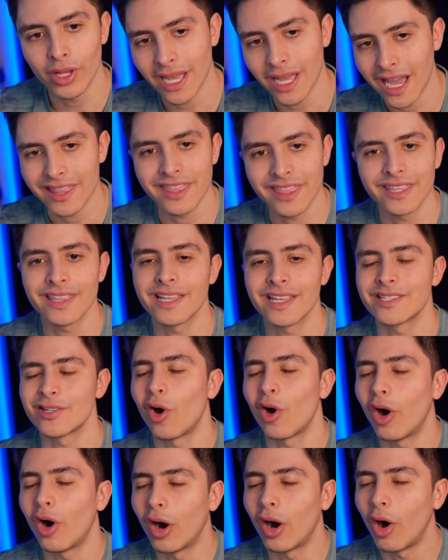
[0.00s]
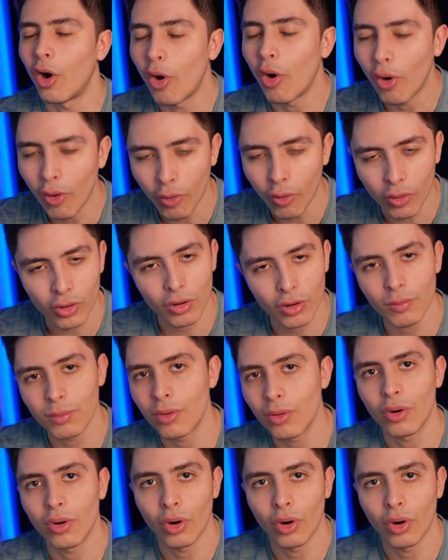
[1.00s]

I think that's a horrible,